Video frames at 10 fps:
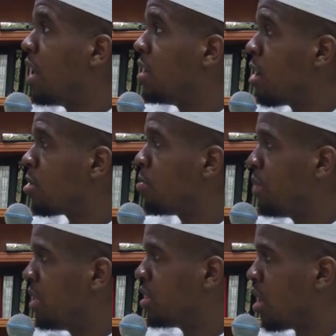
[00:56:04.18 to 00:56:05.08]
another
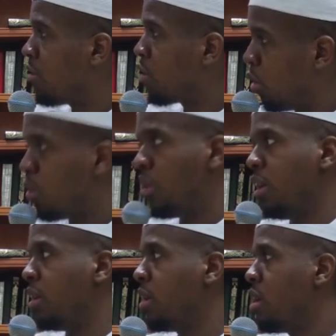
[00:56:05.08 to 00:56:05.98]
piece of
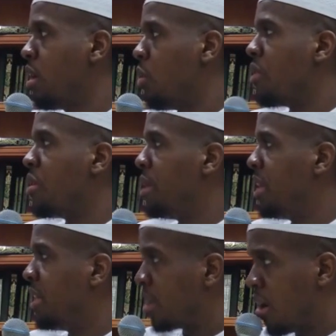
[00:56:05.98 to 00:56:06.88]
clothing, whether it be an
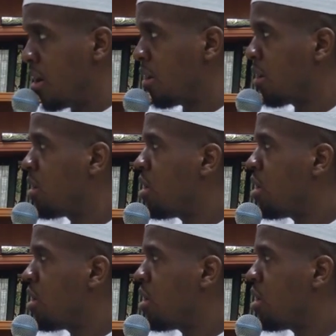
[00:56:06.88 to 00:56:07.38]
izar,